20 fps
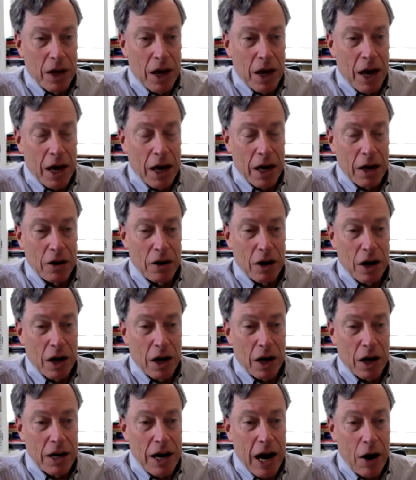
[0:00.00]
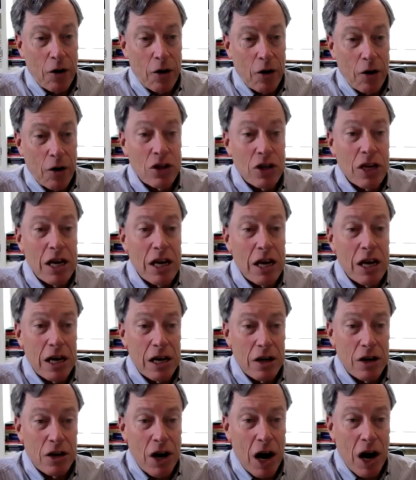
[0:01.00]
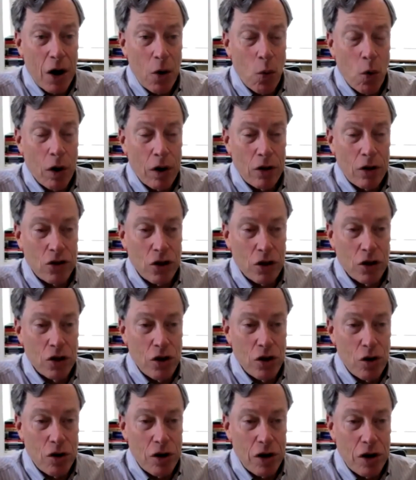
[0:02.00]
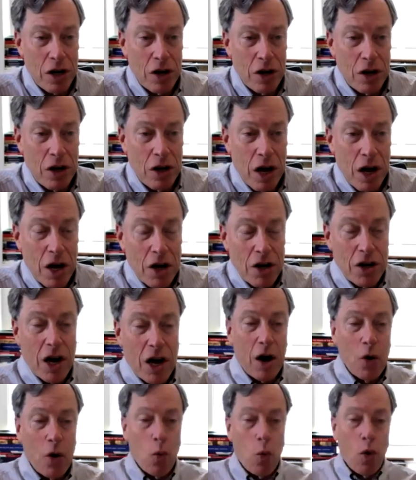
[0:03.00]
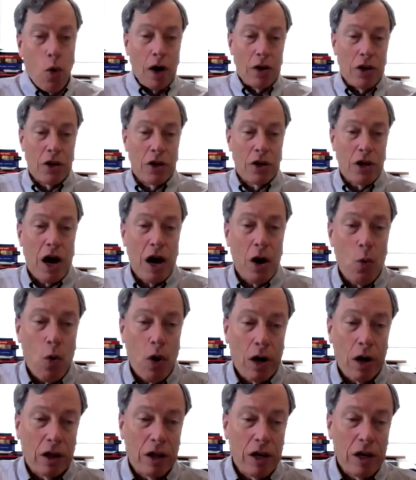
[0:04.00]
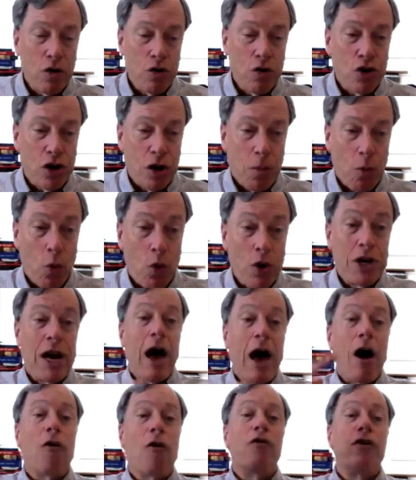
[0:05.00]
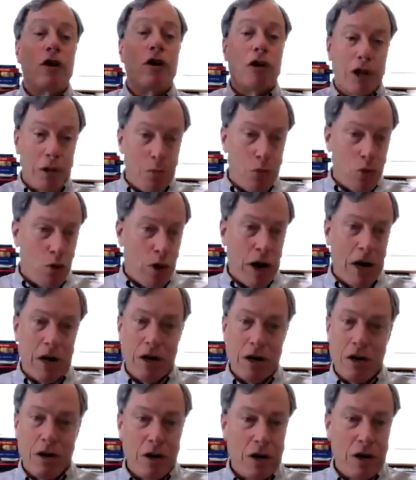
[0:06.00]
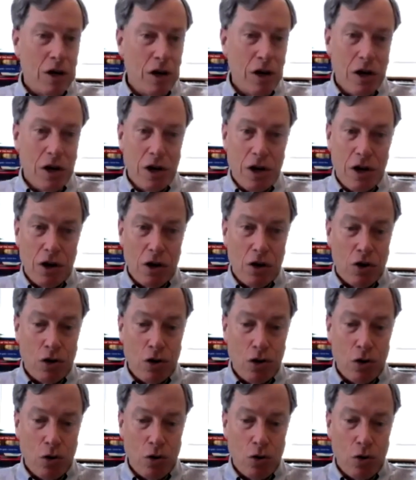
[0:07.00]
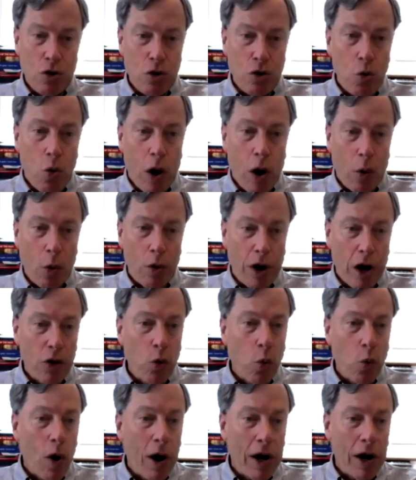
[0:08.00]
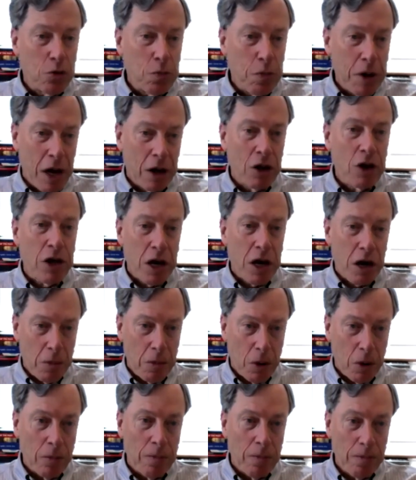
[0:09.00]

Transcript: and guaranteed Taiwan security, the Taiwan leadership would now feel liberated to do what would otherwise be unthinkable.